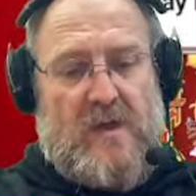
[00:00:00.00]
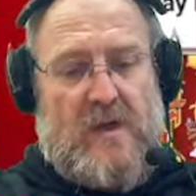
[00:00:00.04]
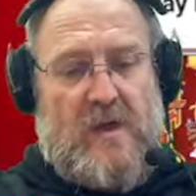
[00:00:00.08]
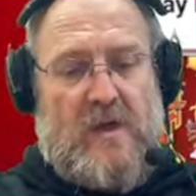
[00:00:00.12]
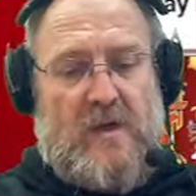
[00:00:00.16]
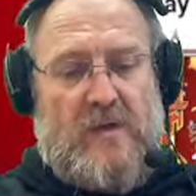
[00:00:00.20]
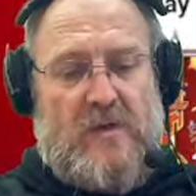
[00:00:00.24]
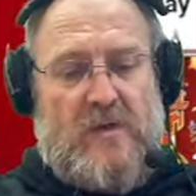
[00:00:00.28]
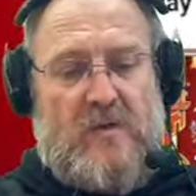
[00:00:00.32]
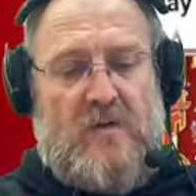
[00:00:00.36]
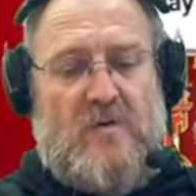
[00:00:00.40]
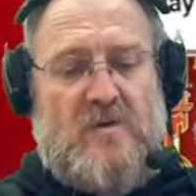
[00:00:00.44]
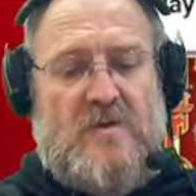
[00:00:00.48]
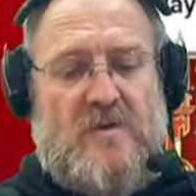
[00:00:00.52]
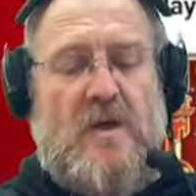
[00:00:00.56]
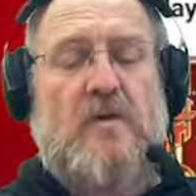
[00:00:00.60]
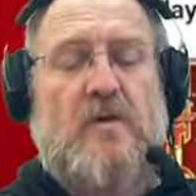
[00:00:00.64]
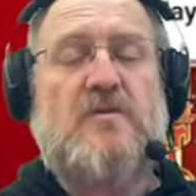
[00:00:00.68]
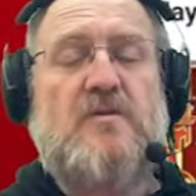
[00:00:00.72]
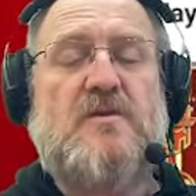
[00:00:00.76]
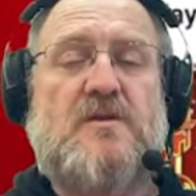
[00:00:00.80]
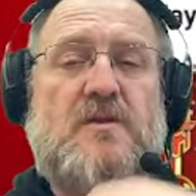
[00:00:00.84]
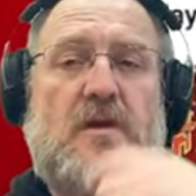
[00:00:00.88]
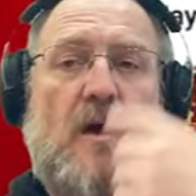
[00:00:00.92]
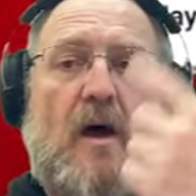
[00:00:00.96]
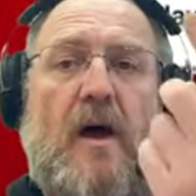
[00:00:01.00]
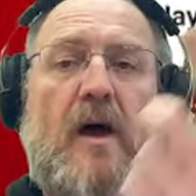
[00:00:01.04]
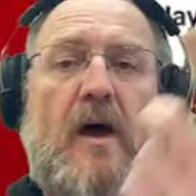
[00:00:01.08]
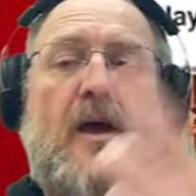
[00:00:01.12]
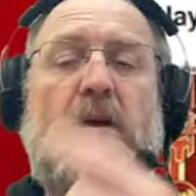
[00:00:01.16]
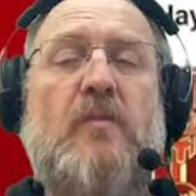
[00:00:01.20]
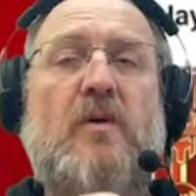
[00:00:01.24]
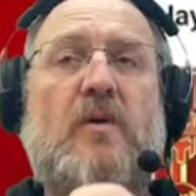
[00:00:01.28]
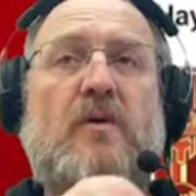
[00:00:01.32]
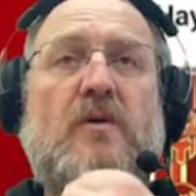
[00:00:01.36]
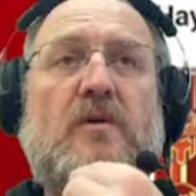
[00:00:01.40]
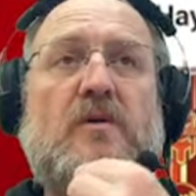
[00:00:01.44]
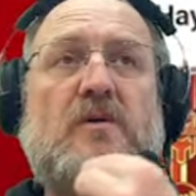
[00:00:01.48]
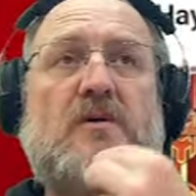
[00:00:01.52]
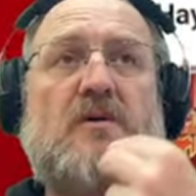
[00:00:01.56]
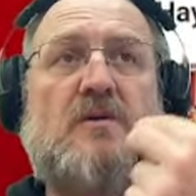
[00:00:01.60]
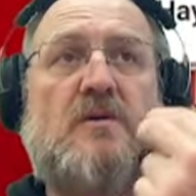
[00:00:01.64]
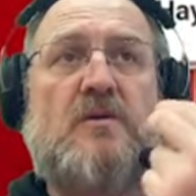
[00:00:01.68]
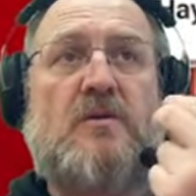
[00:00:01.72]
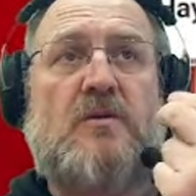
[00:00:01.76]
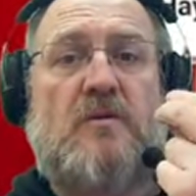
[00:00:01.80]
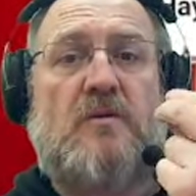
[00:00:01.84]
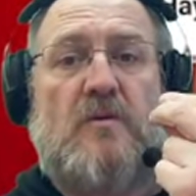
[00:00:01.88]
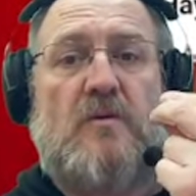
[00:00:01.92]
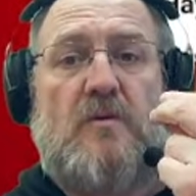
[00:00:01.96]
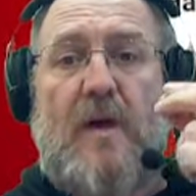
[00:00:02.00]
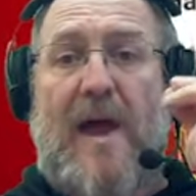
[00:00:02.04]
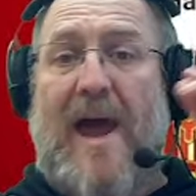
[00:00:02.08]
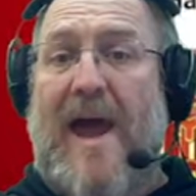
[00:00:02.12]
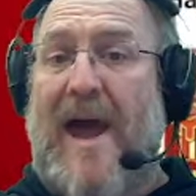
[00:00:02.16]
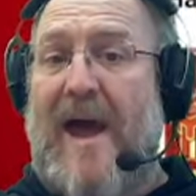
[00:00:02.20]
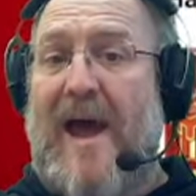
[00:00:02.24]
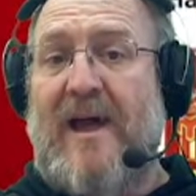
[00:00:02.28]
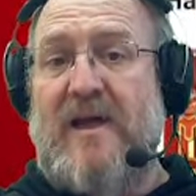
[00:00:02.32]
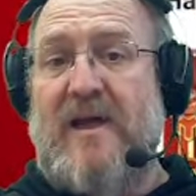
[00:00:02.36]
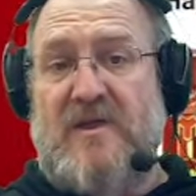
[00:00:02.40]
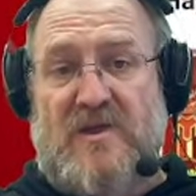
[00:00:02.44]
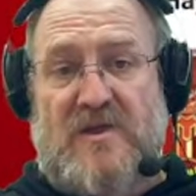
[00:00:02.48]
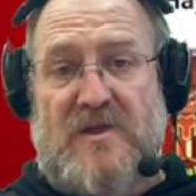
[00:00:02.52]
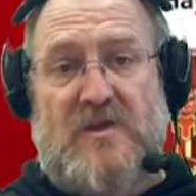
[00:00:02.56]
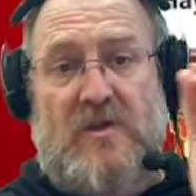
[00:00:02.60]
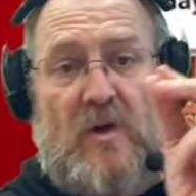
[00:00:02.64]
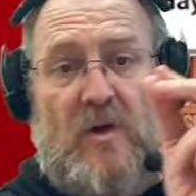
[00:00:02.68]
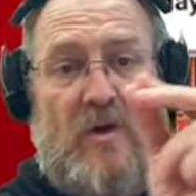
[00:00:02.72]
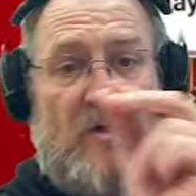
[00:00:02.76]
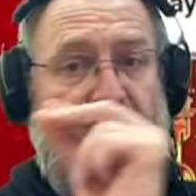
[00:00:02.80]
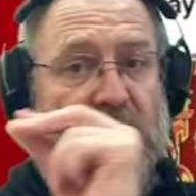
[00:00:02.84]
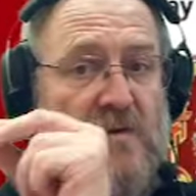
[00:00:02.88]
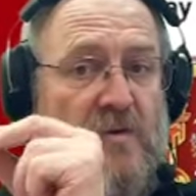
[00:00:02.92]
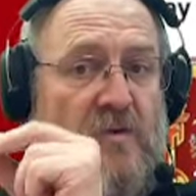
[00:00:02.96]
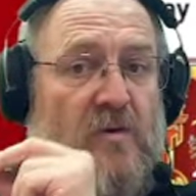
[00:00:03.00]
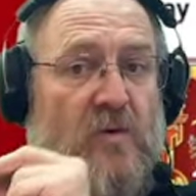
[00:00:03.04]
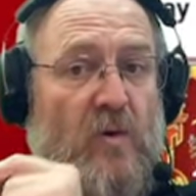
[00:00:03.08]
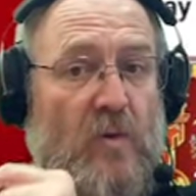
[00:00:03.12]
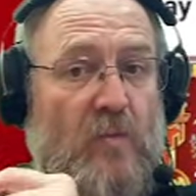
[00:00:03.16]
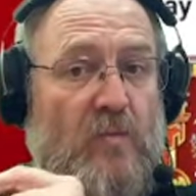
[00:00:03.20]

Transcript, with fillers: Use those diamonds to add slots to your